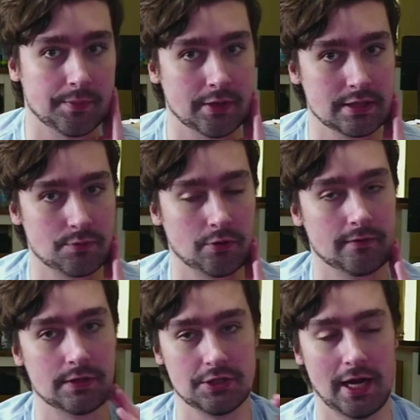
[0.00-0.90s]
but it's more of
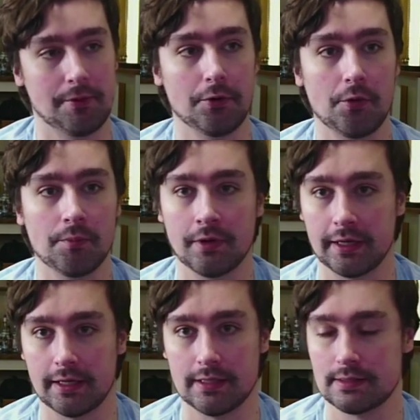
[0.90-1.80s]
a chat room, I
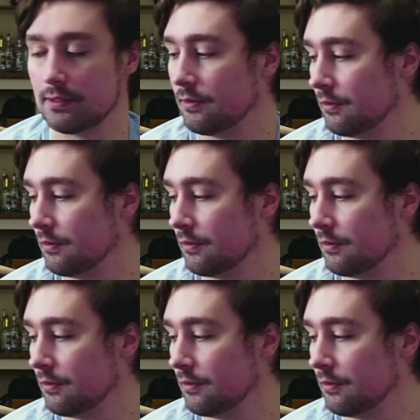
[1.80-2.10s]
guess.